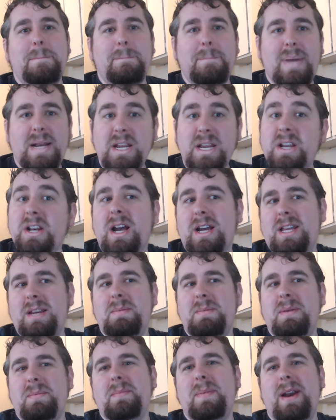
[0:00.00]
But you're not going
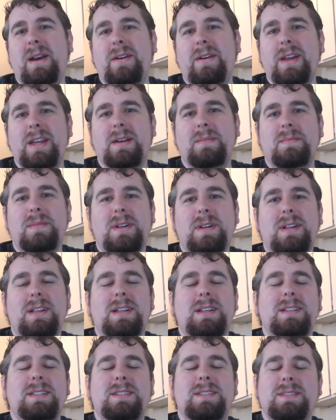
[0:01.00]
to be preparing them.
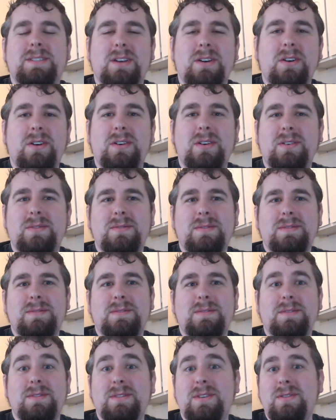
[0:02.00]
So
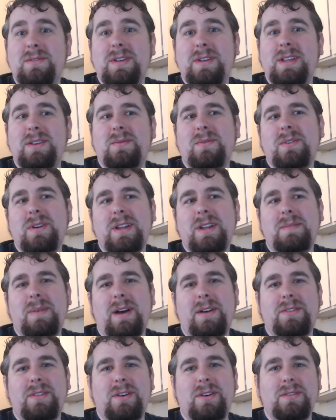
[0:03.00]
no need to worry
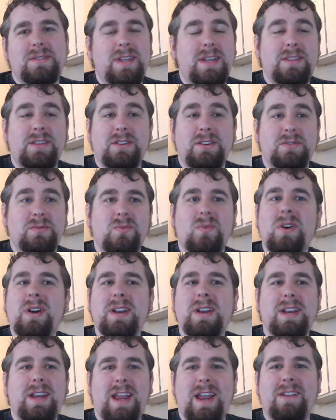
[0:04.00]
about those. And there's one
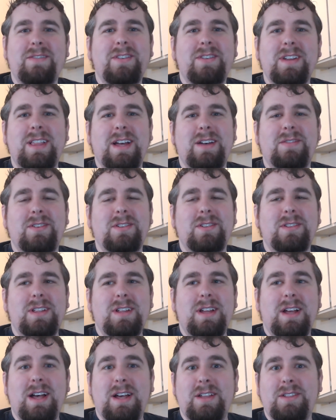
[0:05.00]
at every level
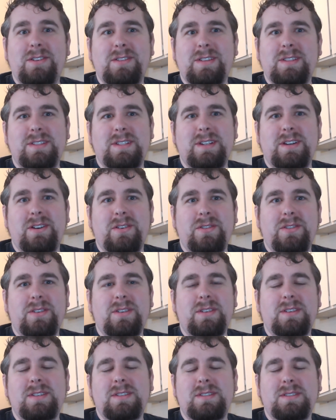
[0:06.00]
other than 0th.
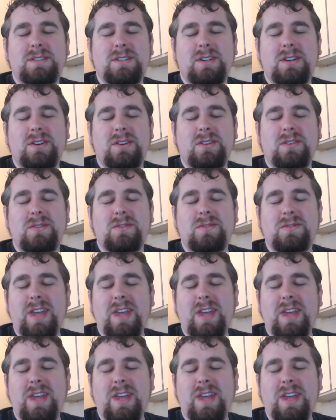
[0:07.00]
So